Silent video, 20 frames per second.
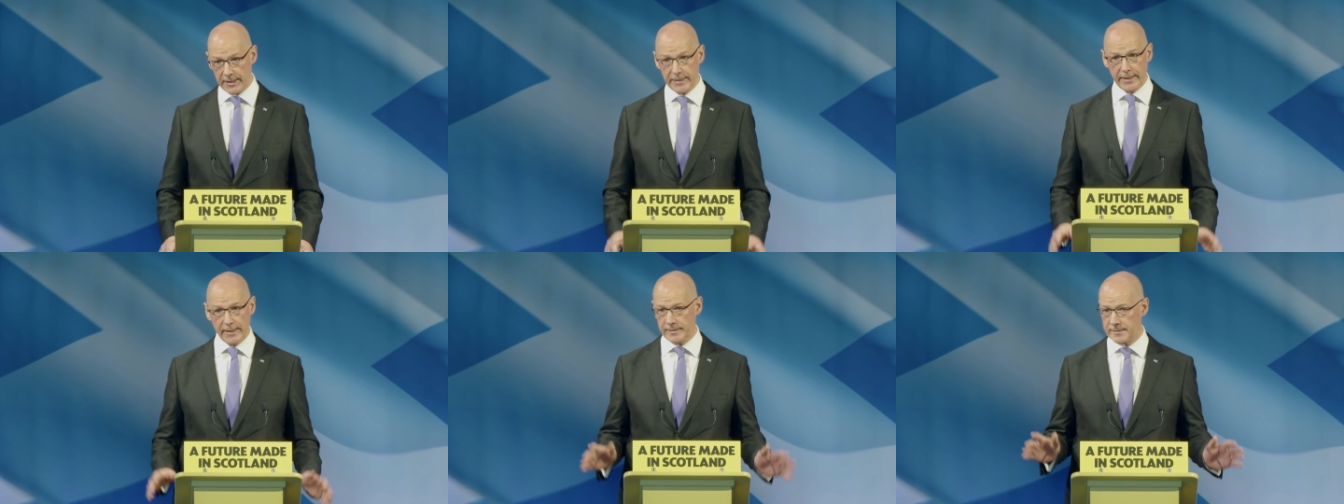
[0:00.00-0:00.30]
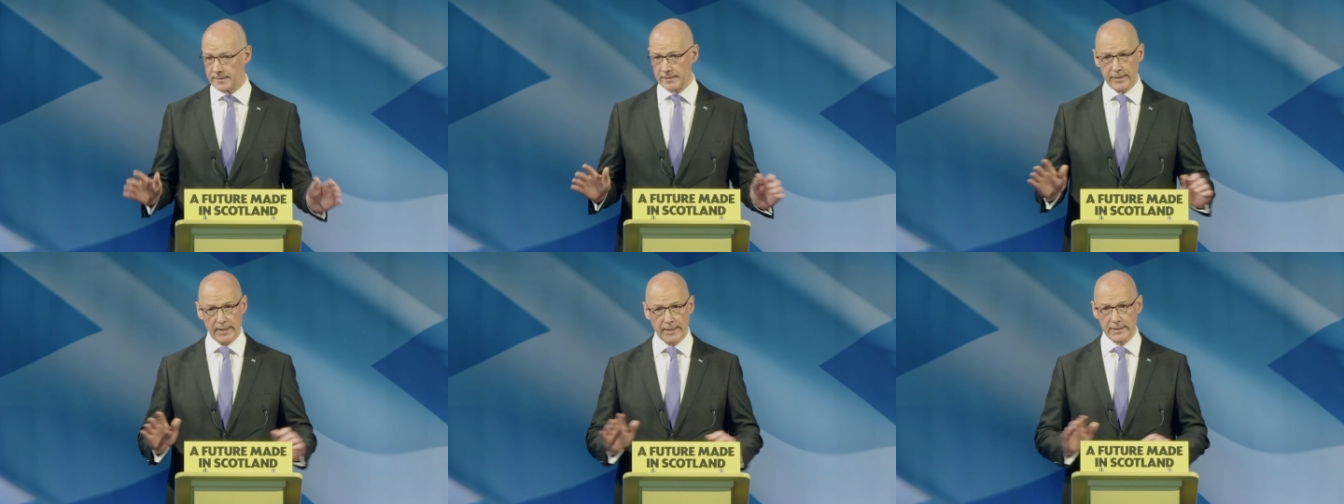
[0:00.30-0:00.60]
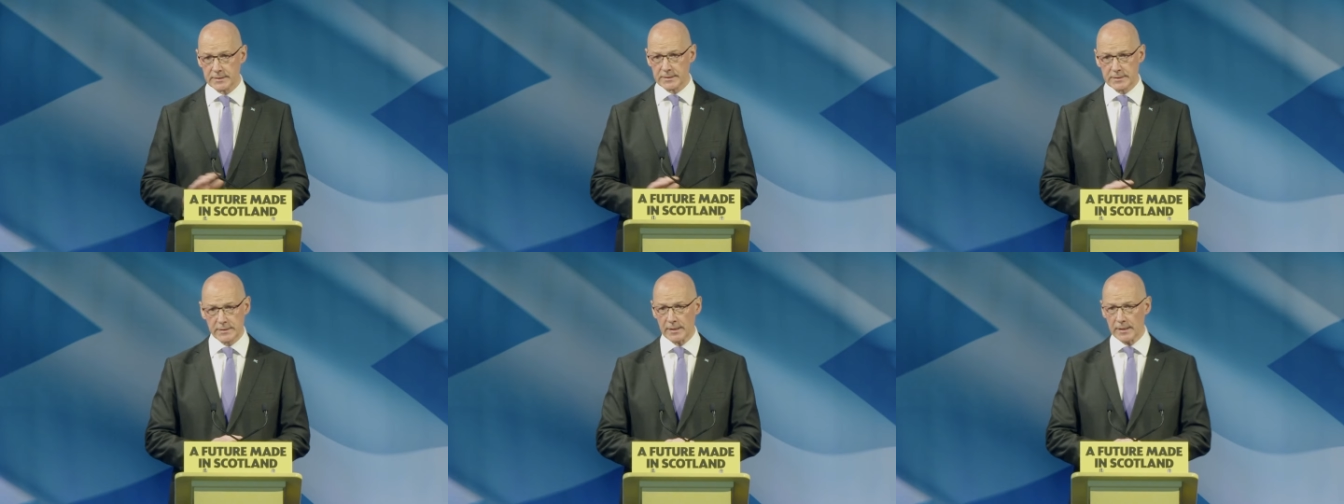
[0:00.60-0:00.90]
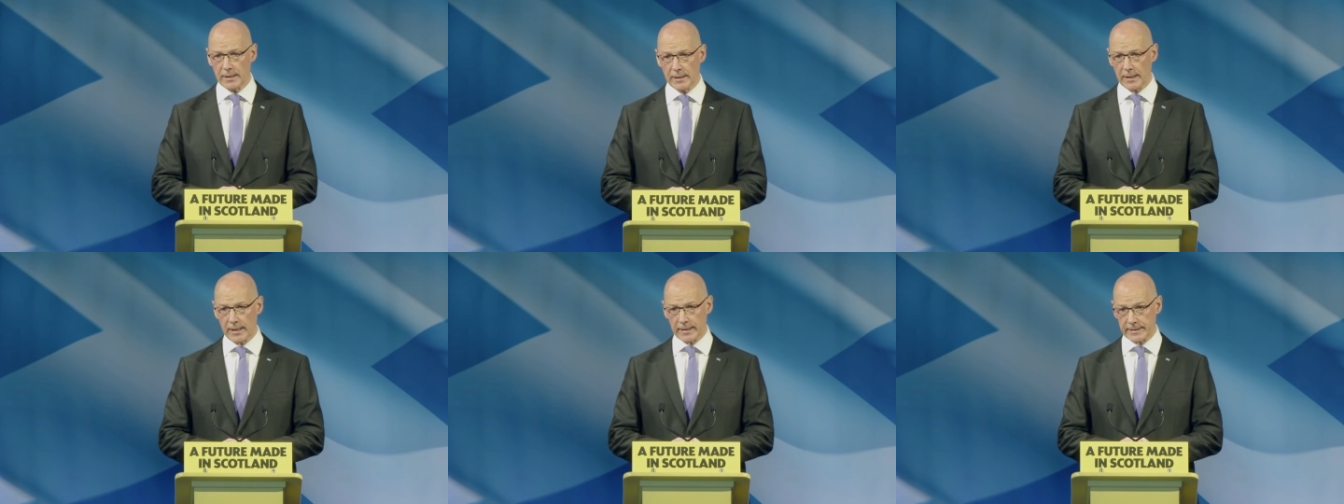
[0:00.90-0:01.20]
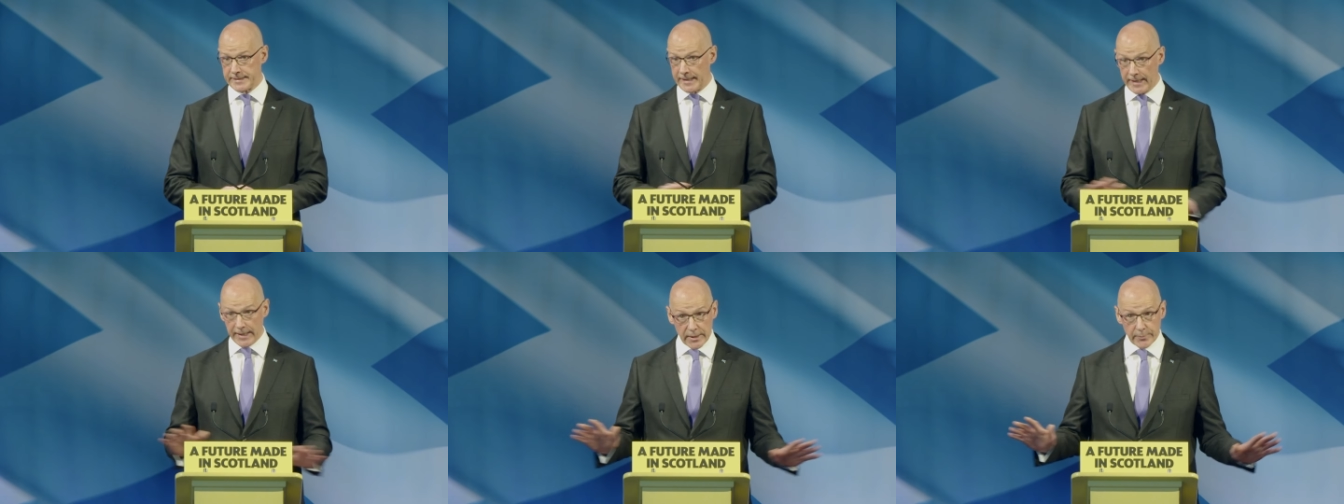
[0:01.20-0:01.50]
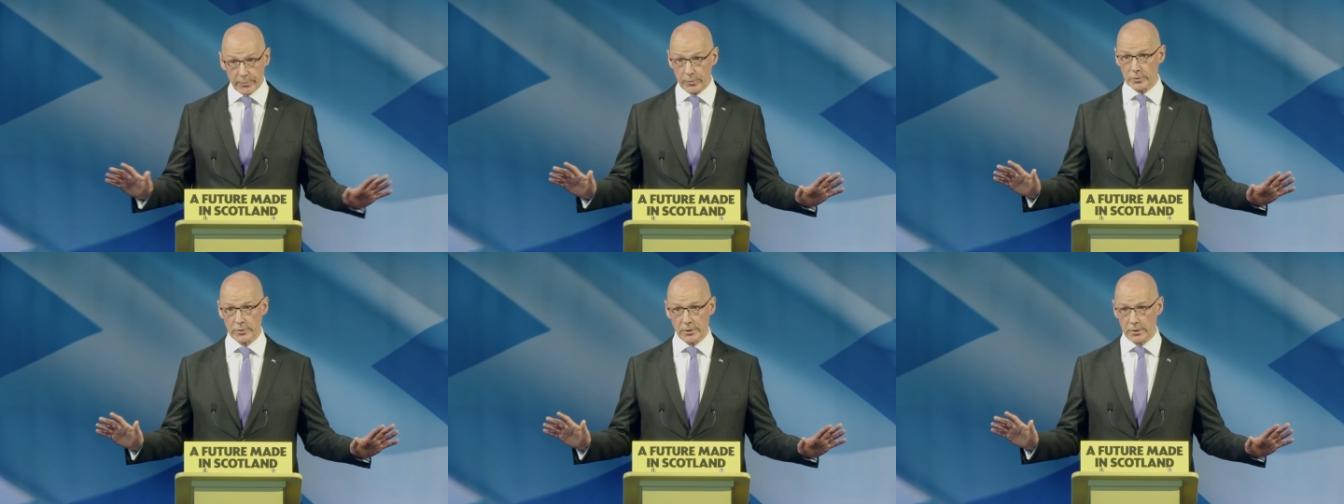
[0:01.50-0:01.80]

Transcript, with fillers: And I think that's a terrible